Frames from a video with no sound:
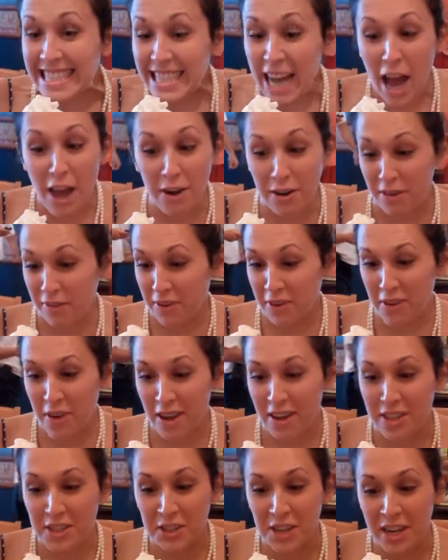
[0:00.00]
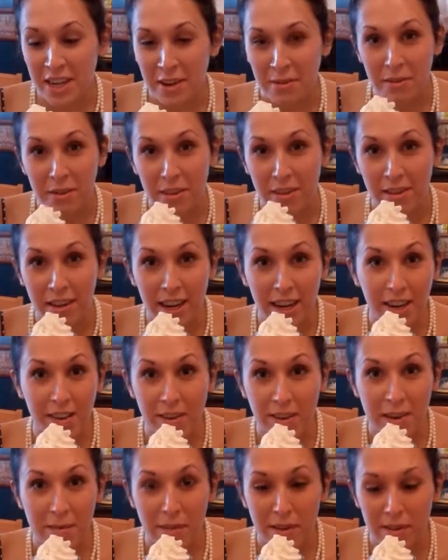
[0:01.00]
I don't even know how to drink it without getting
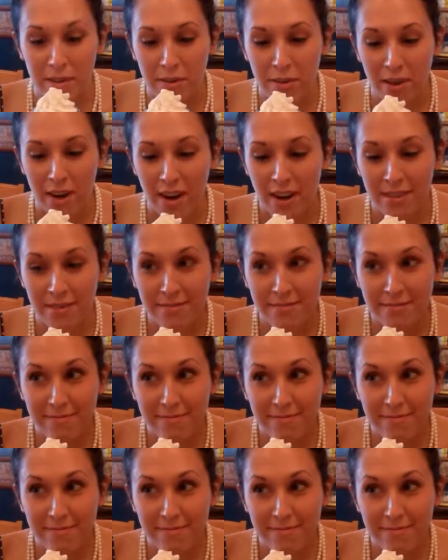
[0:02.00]
cream everywhere.